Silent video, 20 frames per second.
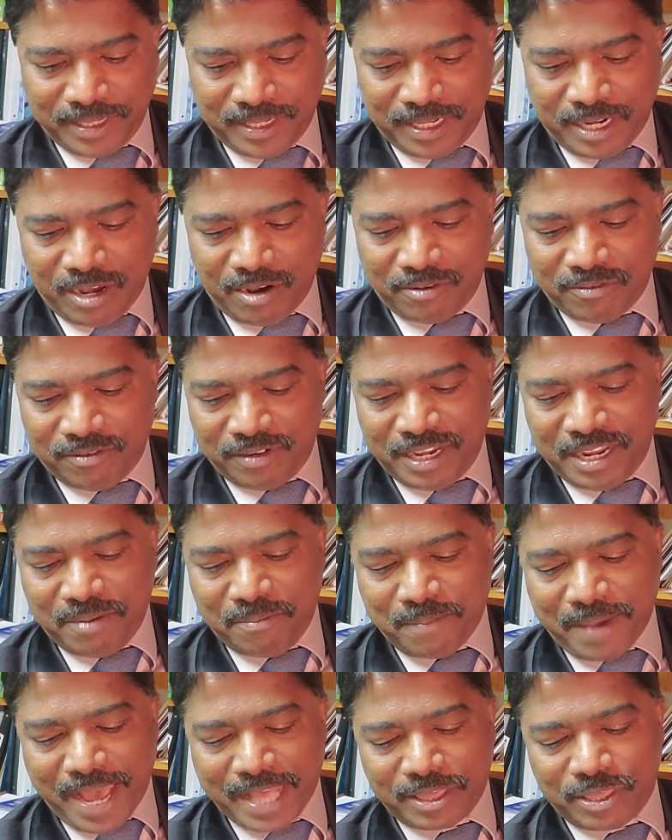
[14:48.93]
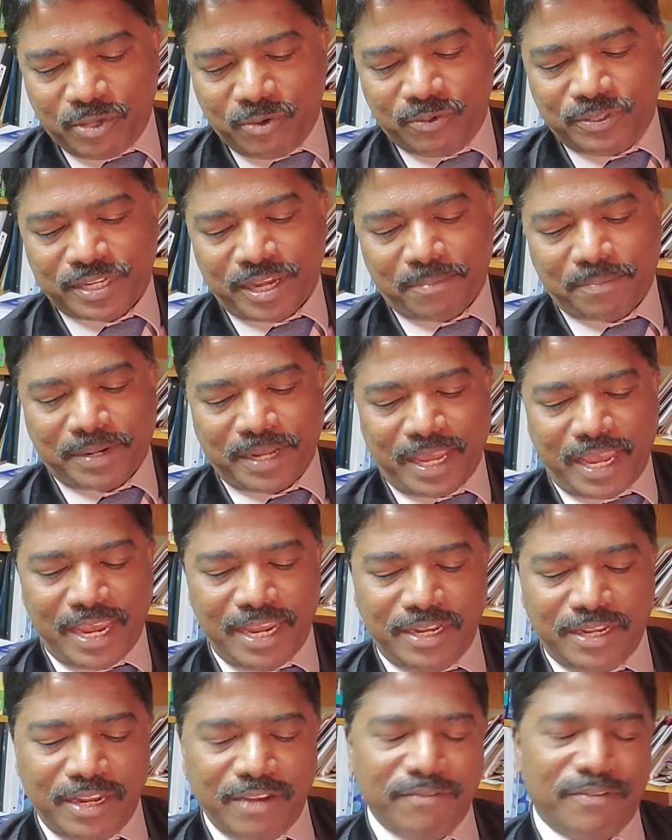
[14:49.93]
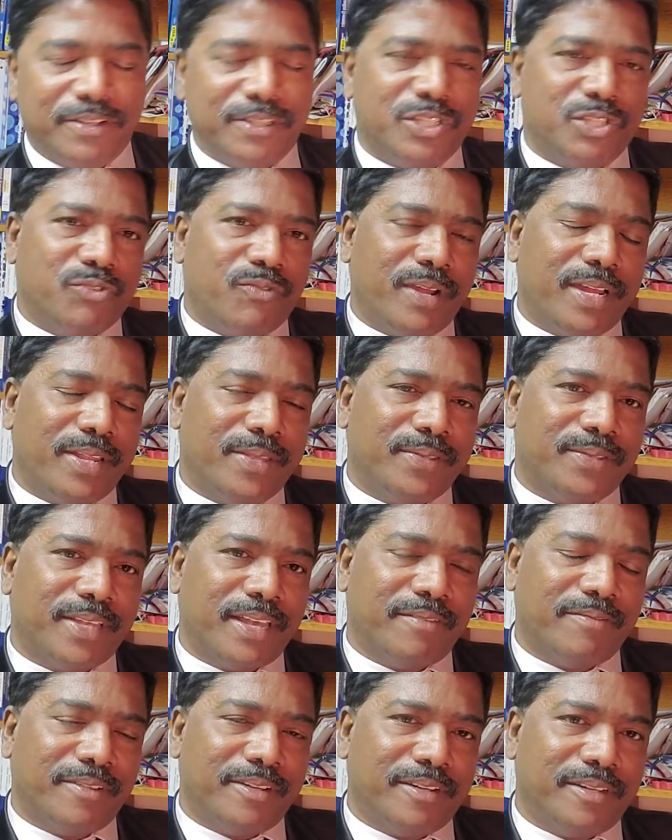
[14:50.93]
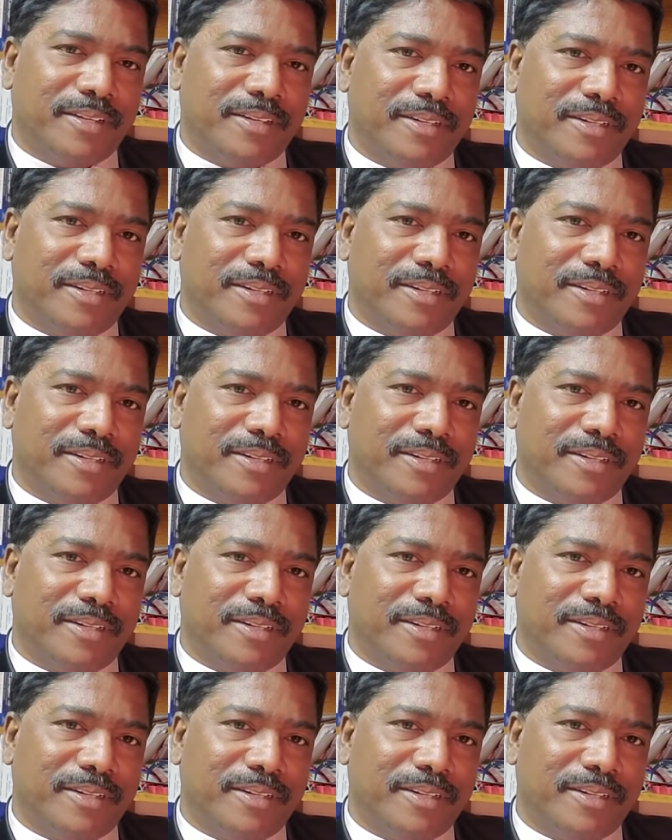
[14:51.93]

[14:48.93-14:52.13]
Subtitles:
Now in Matthew chapter 18 verse 27,